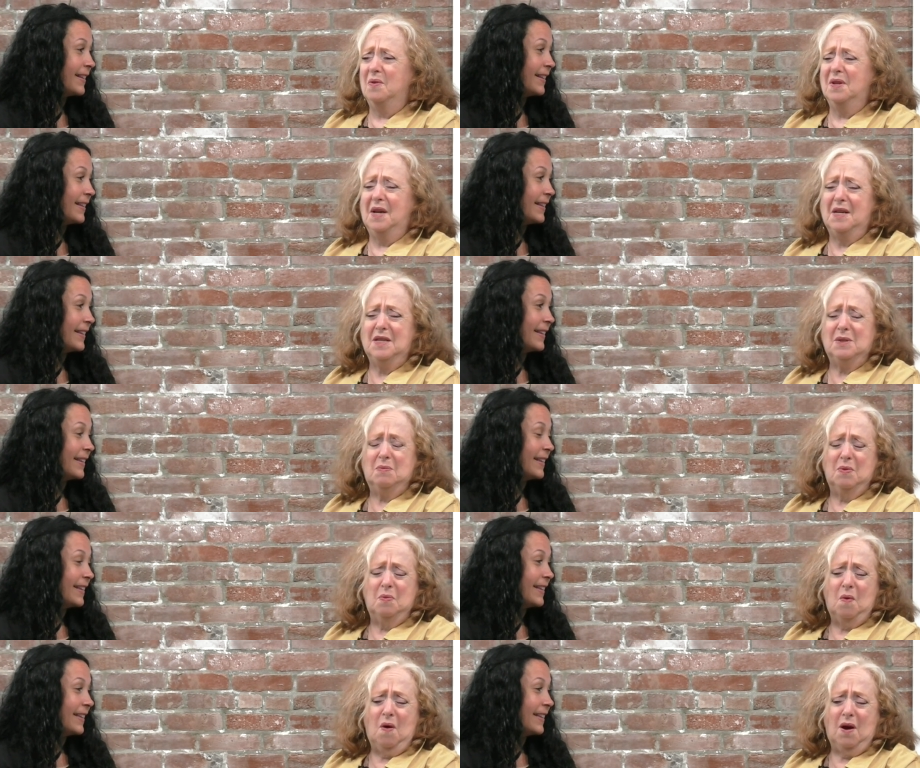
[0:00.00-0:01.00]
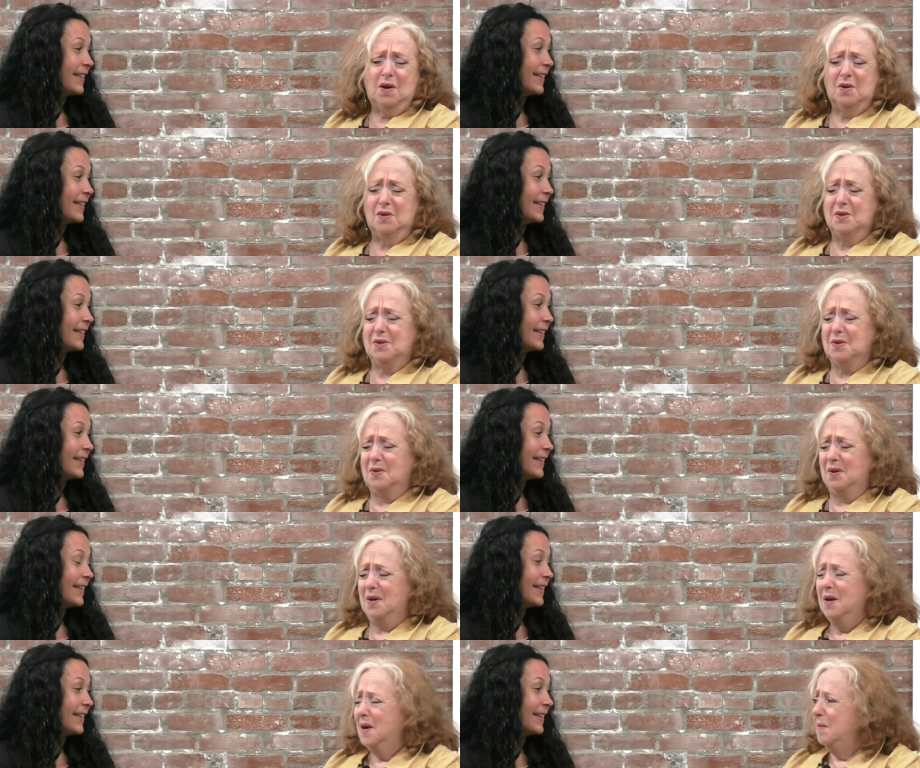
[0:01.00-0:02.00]
Speaker 1: ladies with walkers or
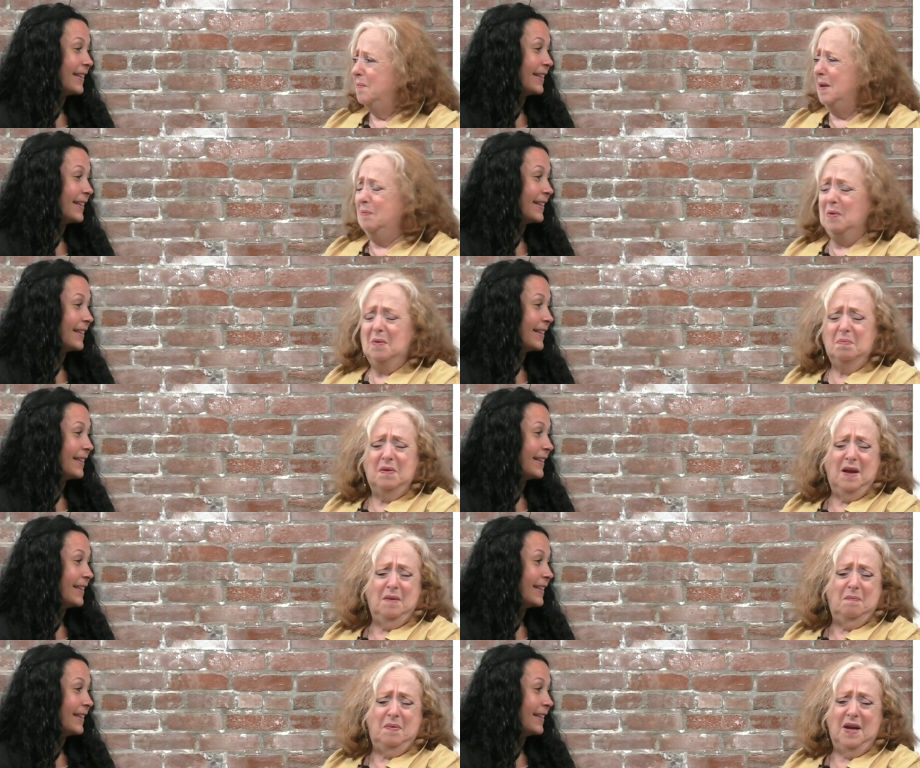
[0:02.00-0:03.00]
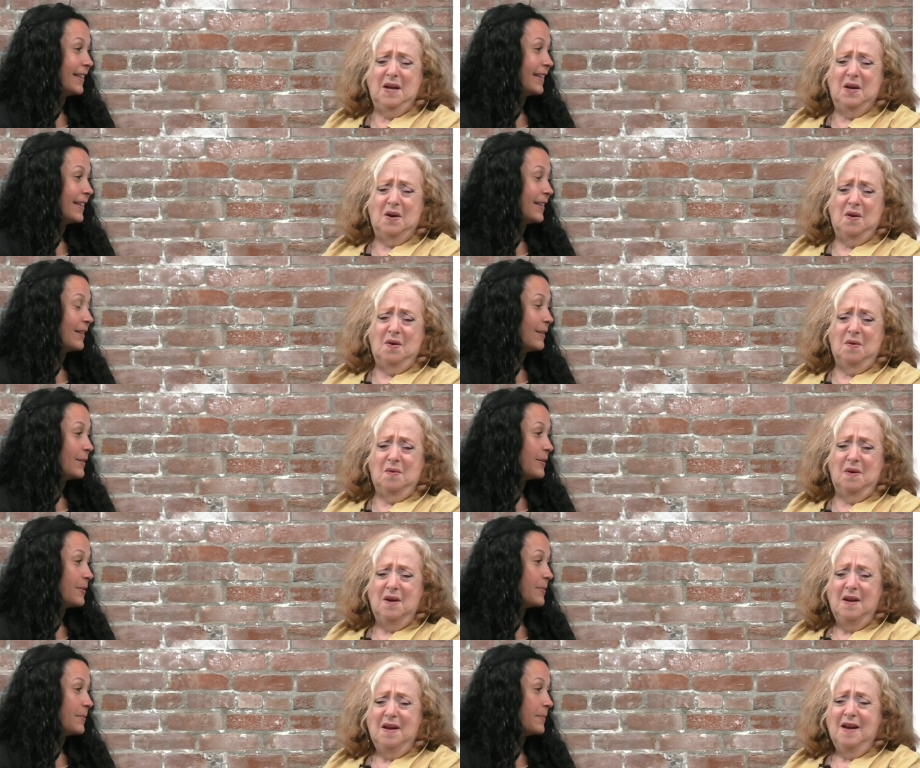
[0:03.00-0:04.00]
people who play bingo.
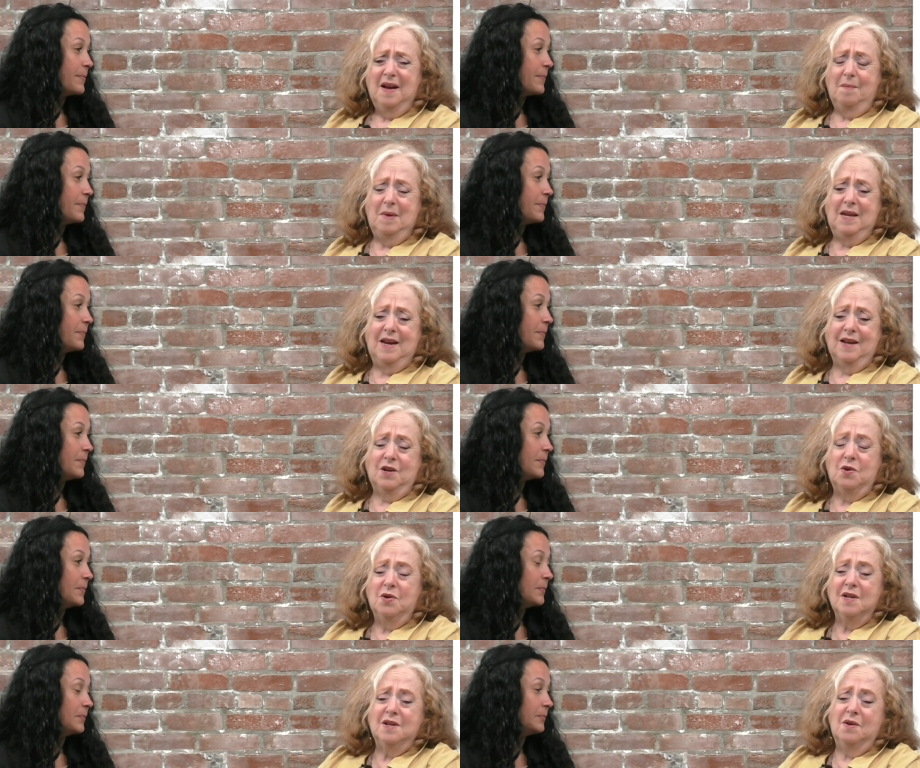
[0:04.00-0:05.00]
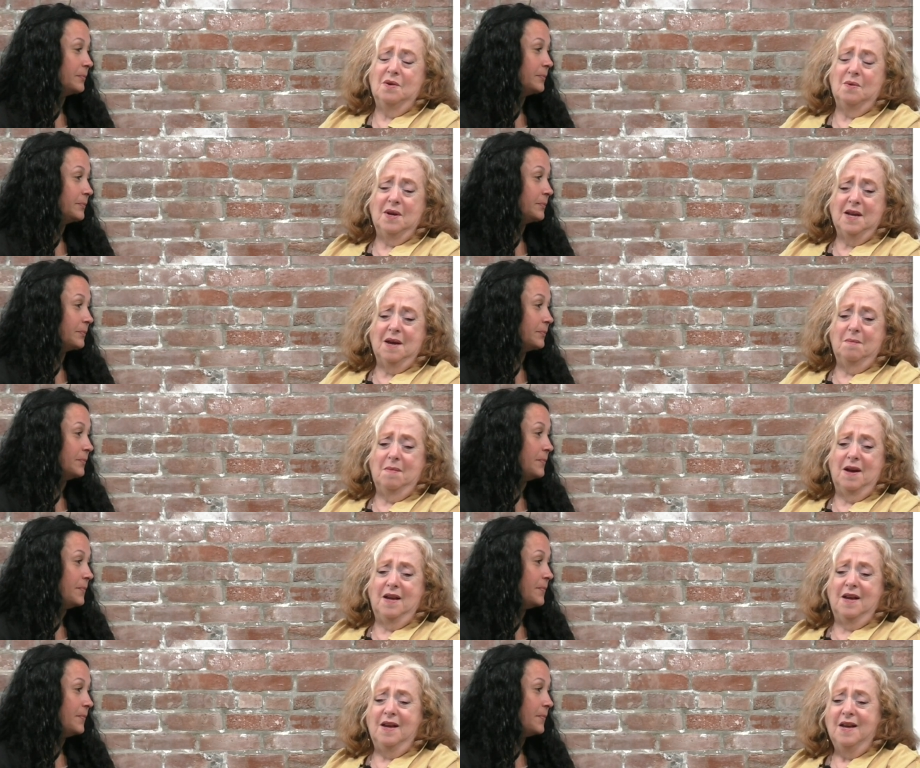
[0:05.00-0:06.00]
I mean, I could go and get
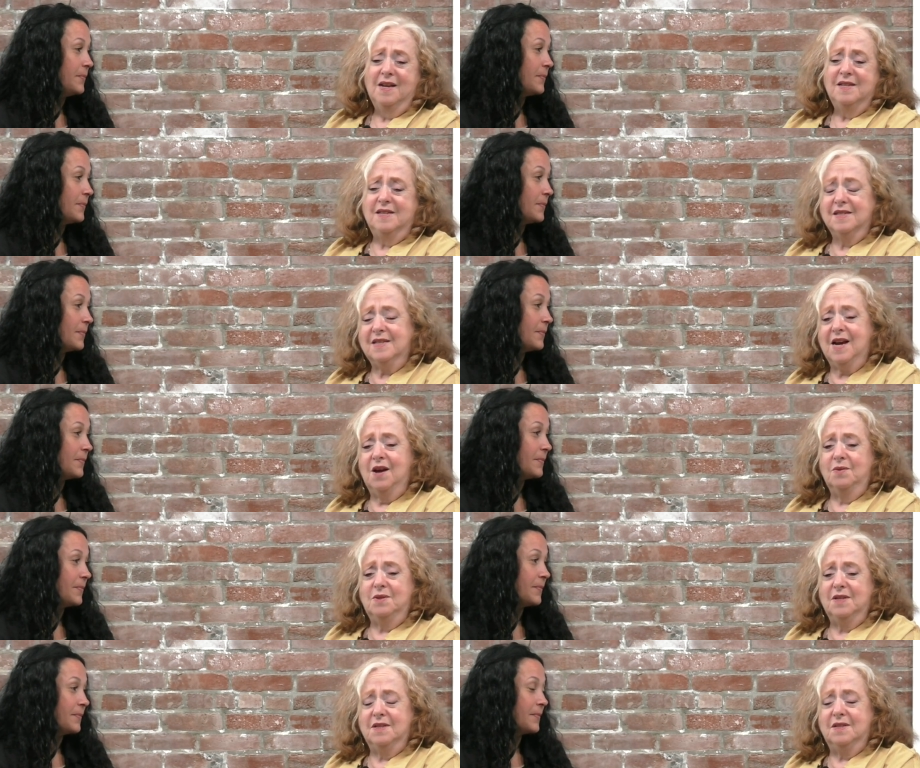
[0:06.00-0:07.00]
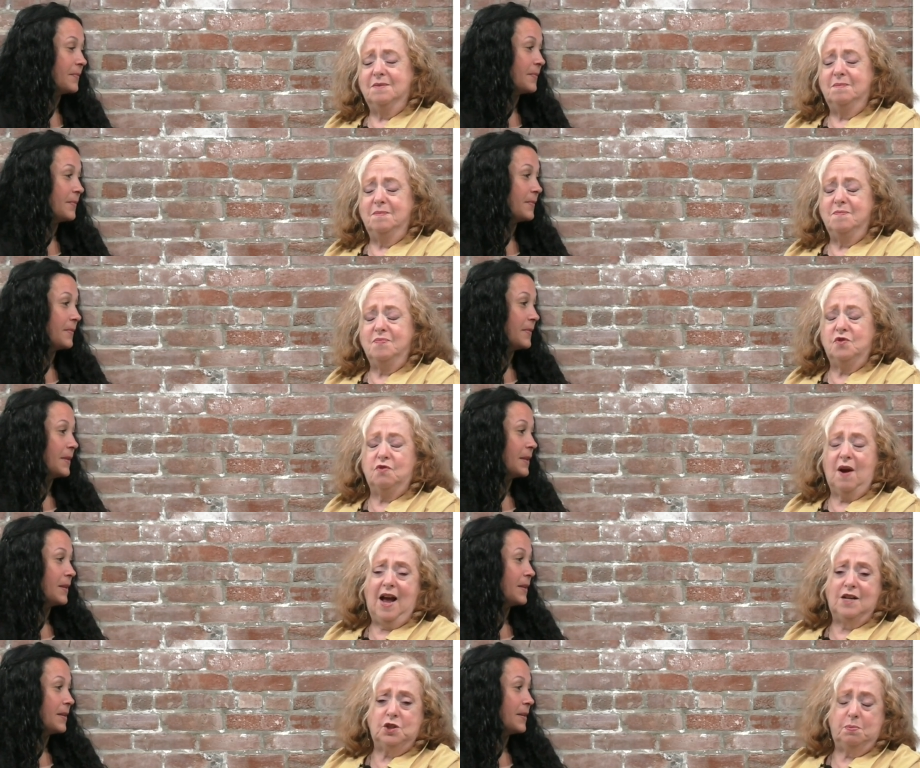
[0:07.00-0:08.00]
my discounted
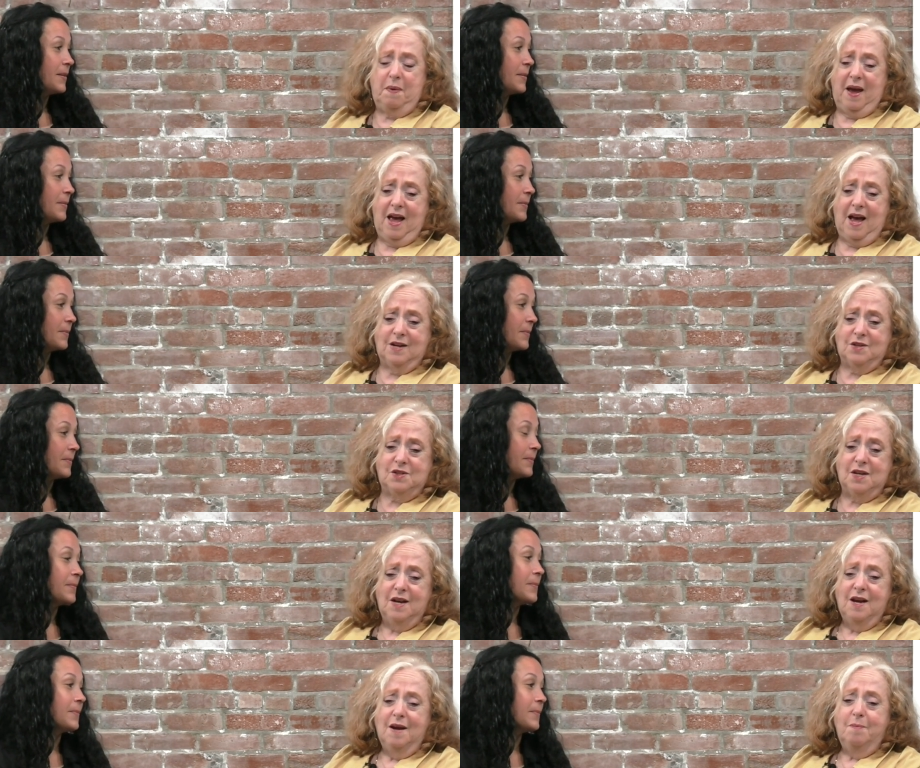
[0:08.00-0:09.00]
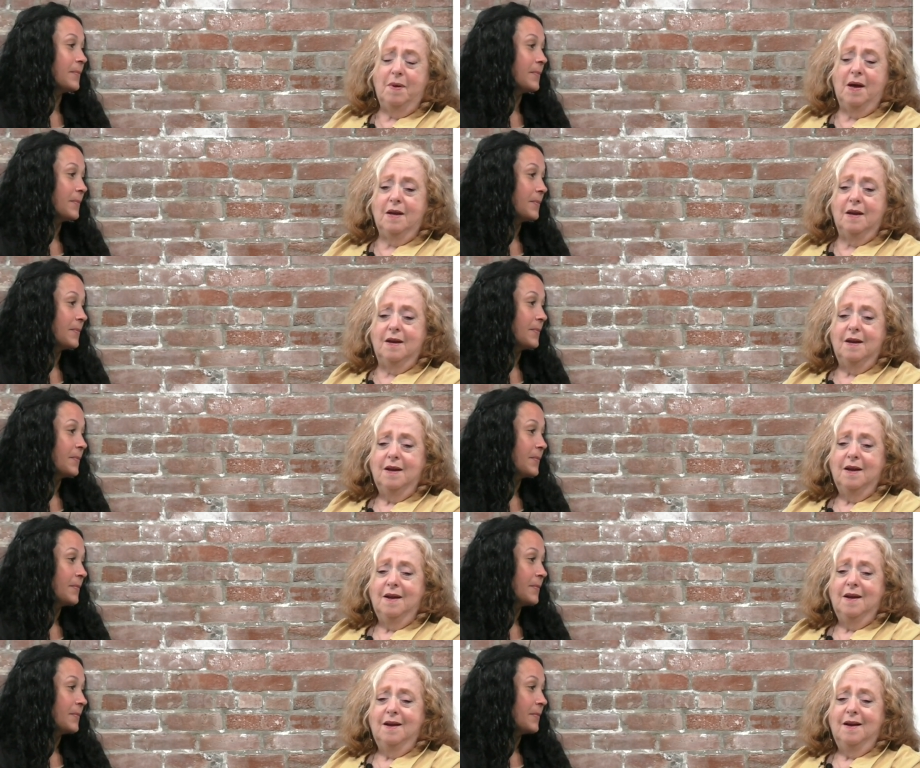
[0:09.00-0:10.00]
trash bags, but
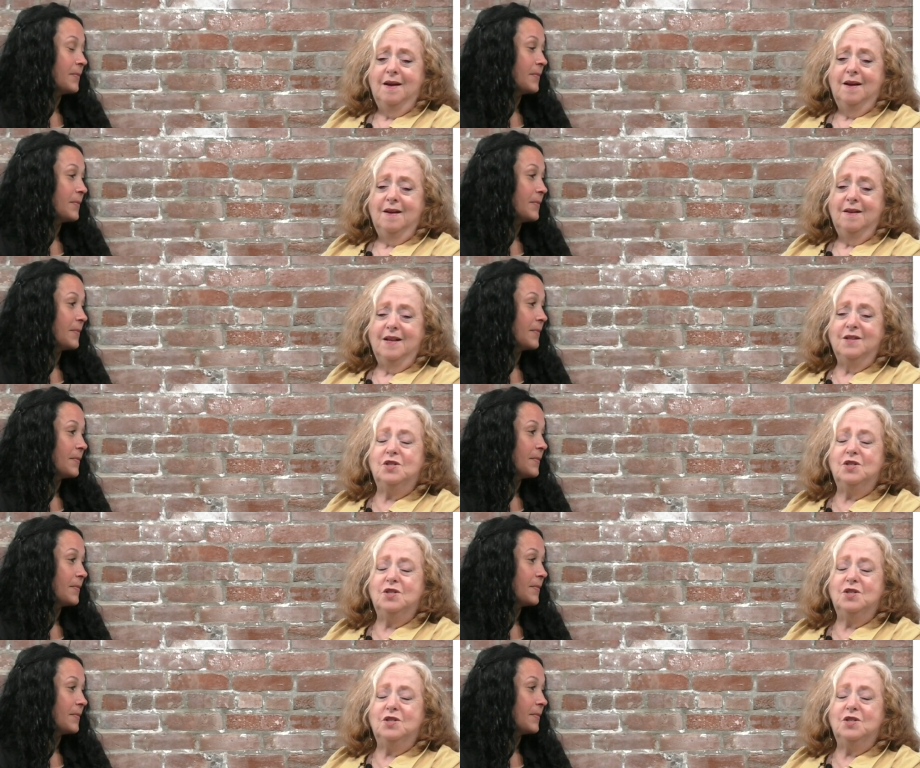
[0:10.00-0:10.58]
it's